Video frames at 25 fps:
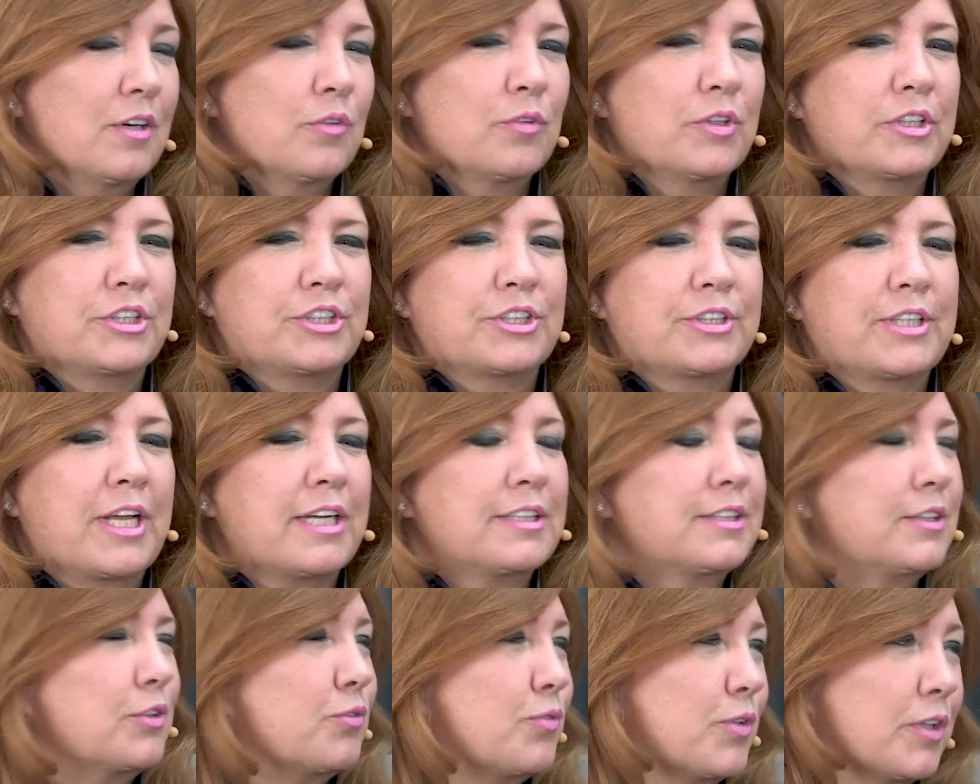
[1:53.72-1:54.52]
which
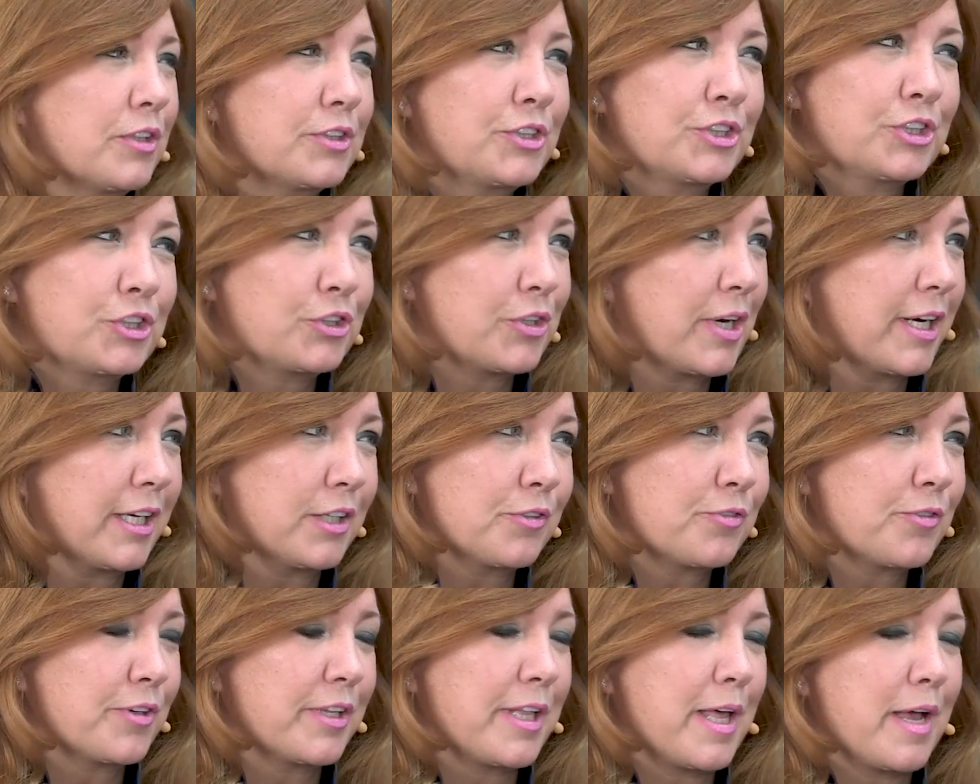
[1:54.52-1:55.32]
has a real
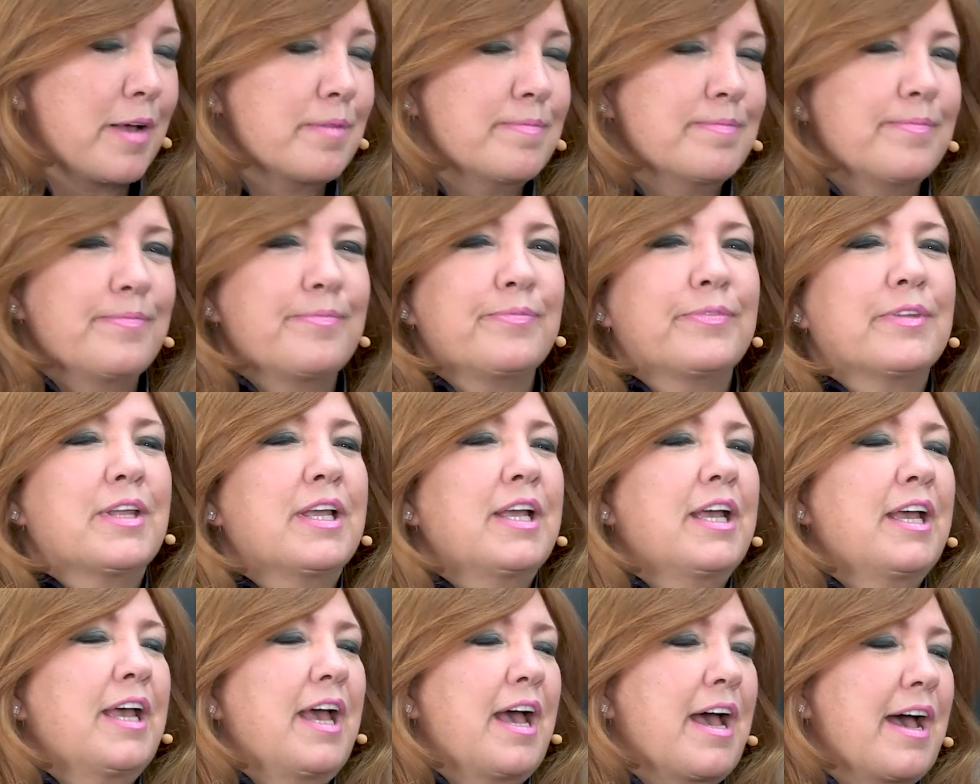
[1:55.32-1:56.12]
strength for them,
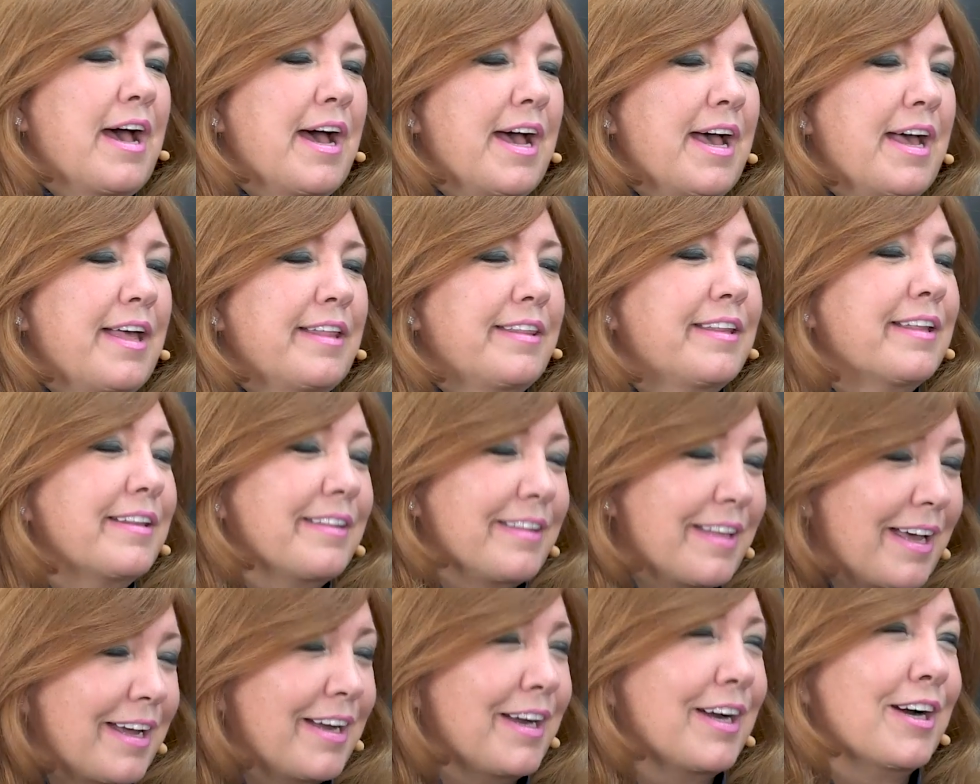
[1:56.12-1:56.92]

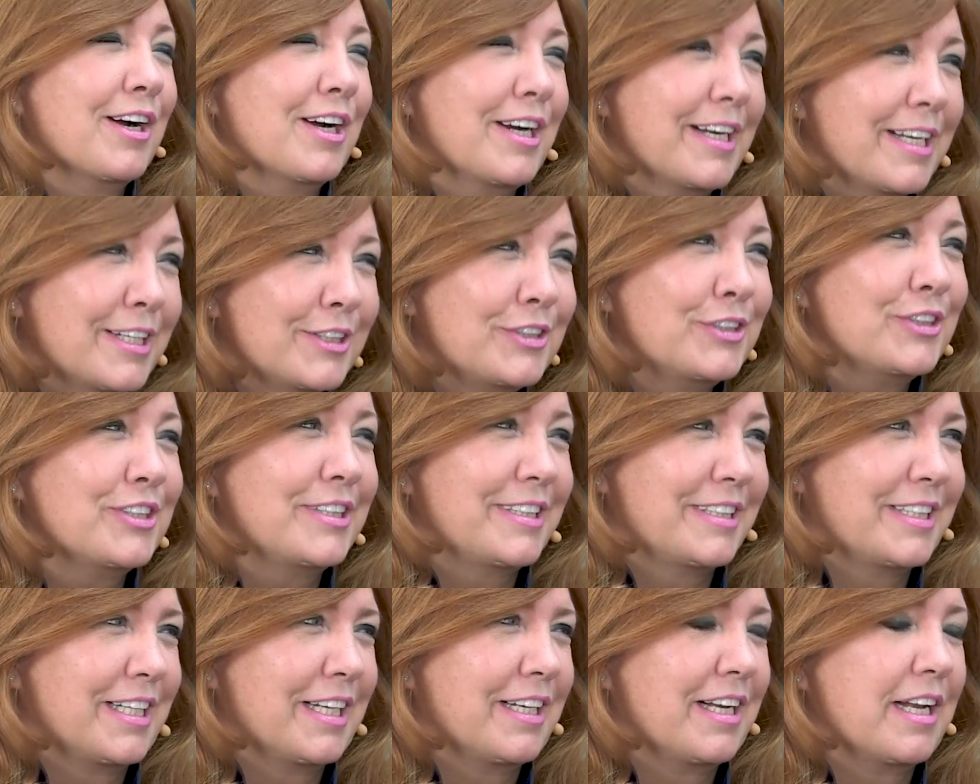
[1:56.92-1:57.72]
that they are
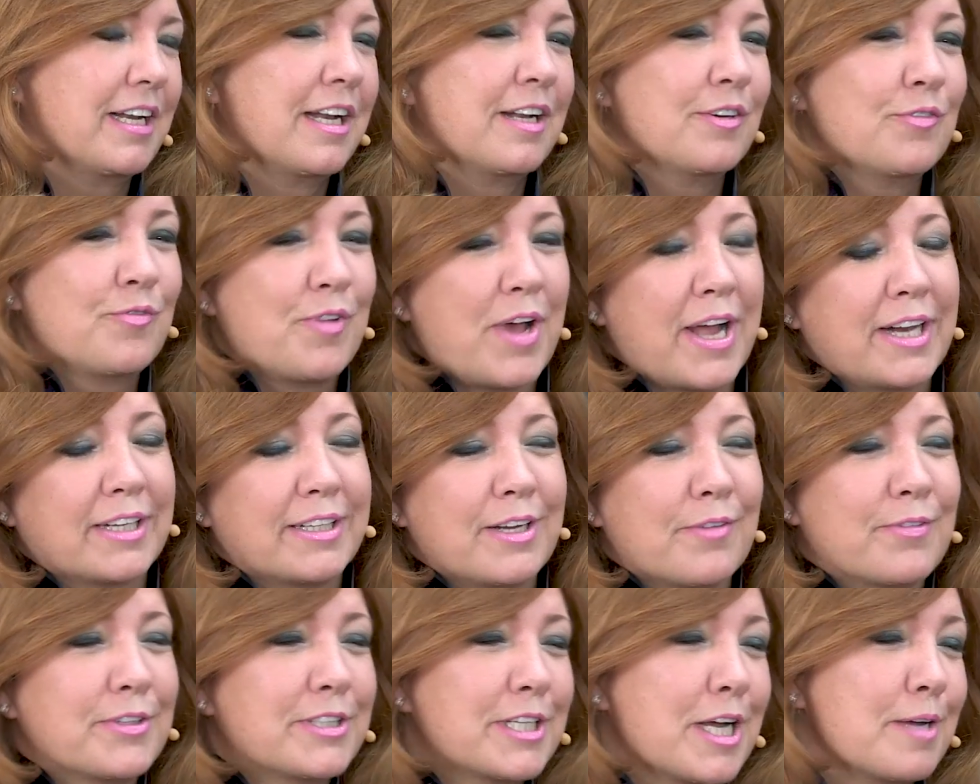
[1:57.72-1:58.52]
interested. And in
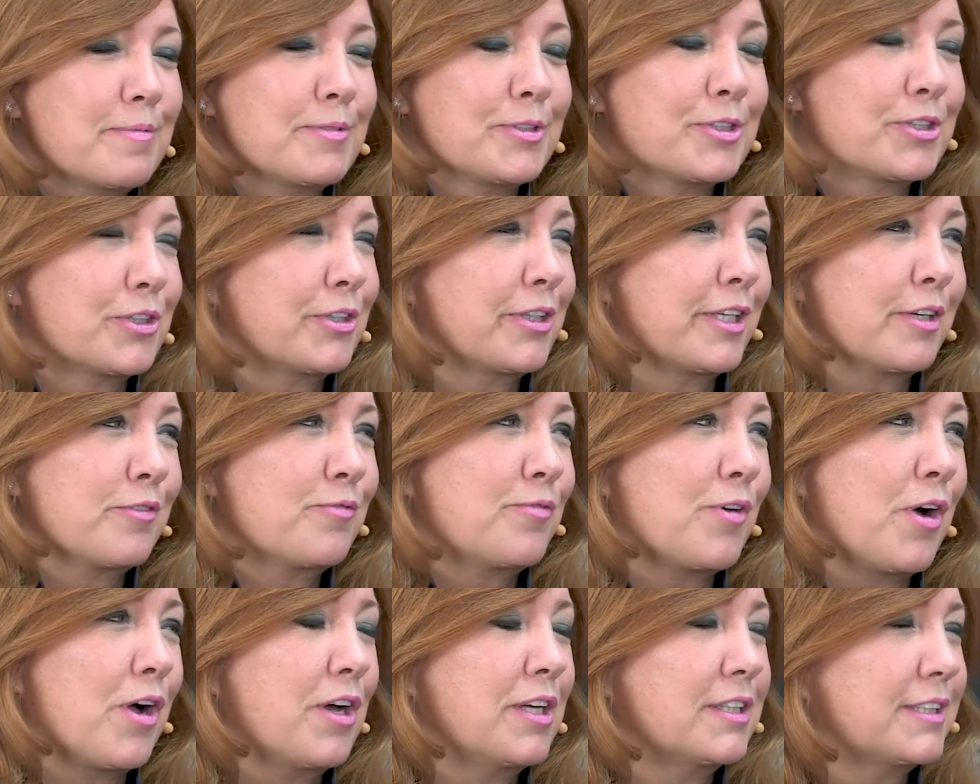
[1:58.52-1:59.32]
fact, every time
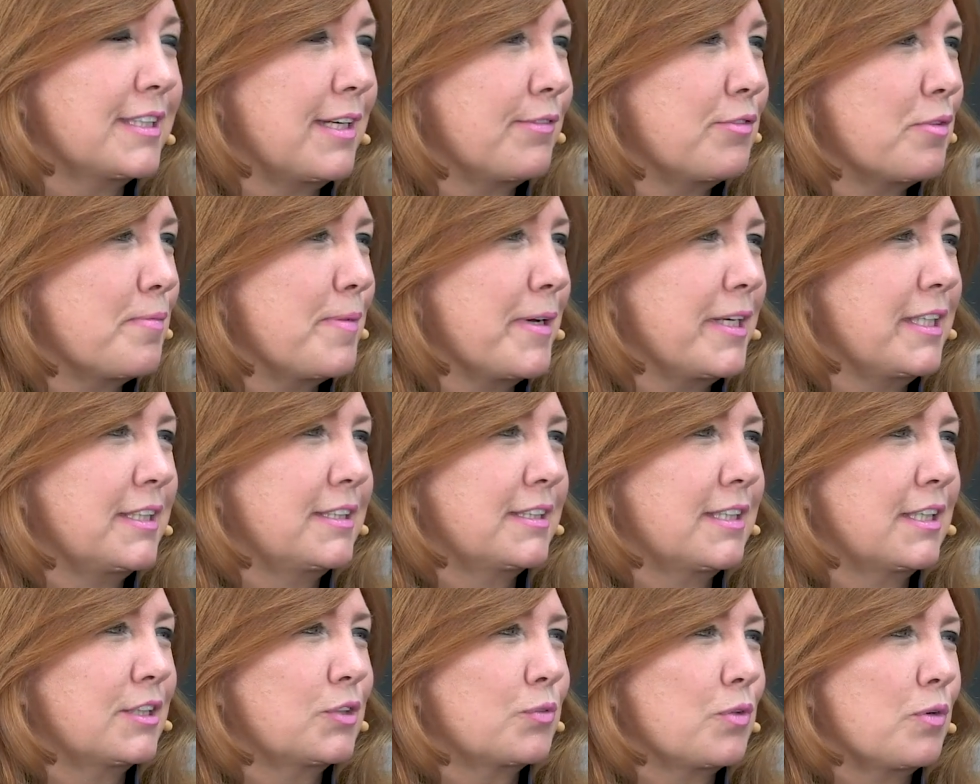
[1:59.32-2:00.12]
sterling falls, everybody
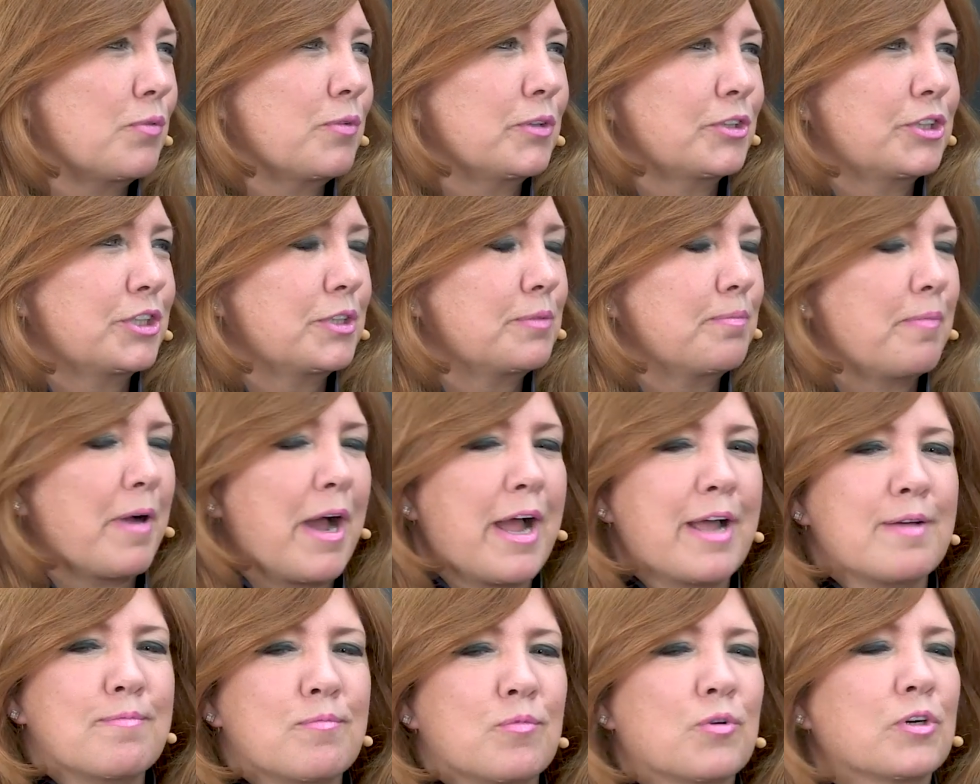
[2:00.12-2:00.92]
says, well, we'll just
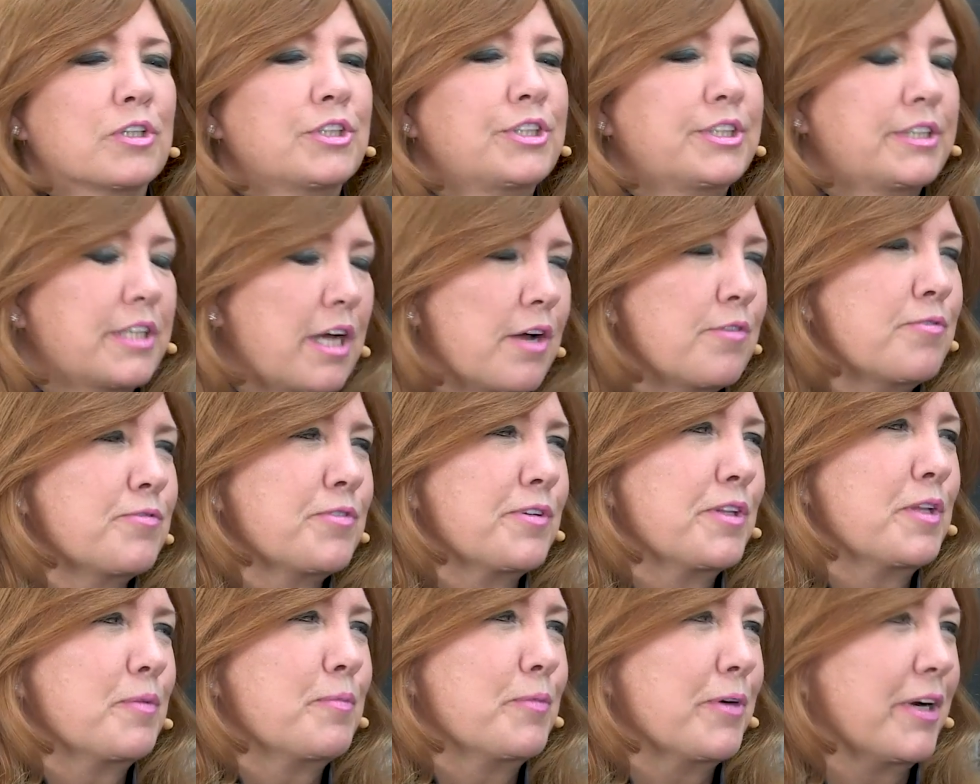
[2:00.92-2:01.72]
buy more stuff
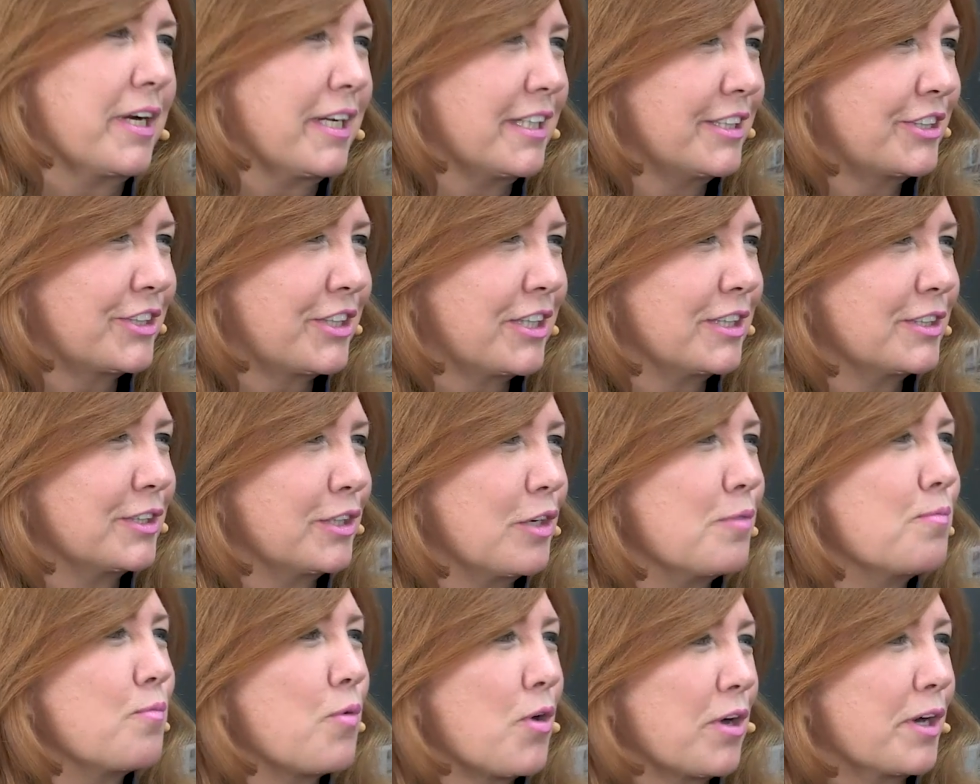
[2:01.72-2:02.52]
from the British because
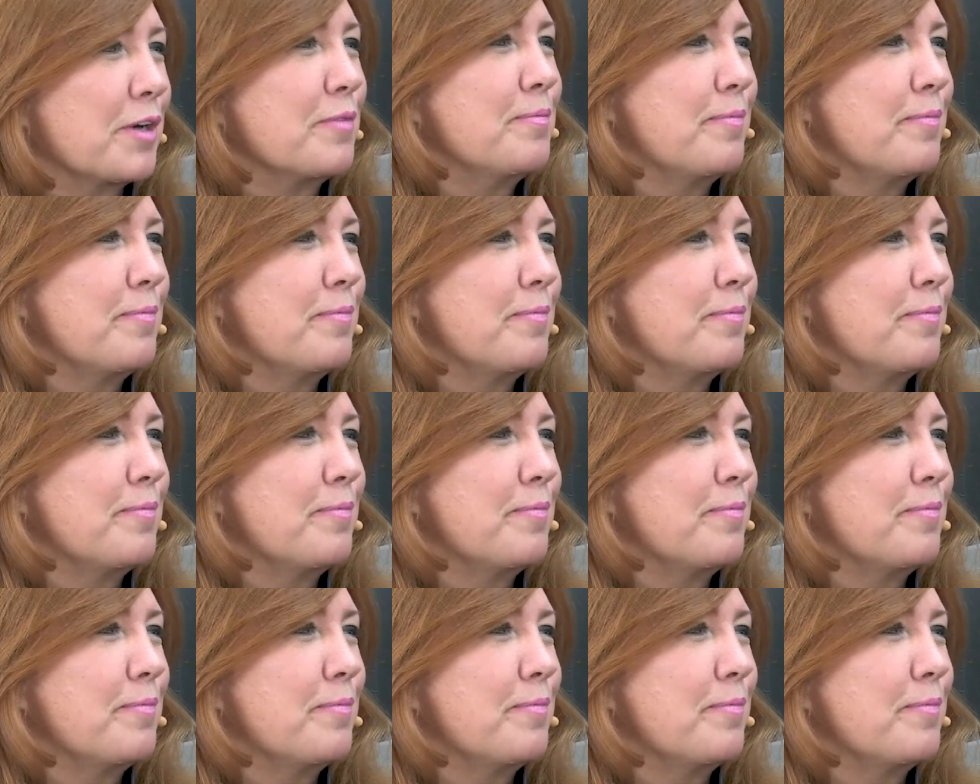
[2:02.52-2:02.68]
they're more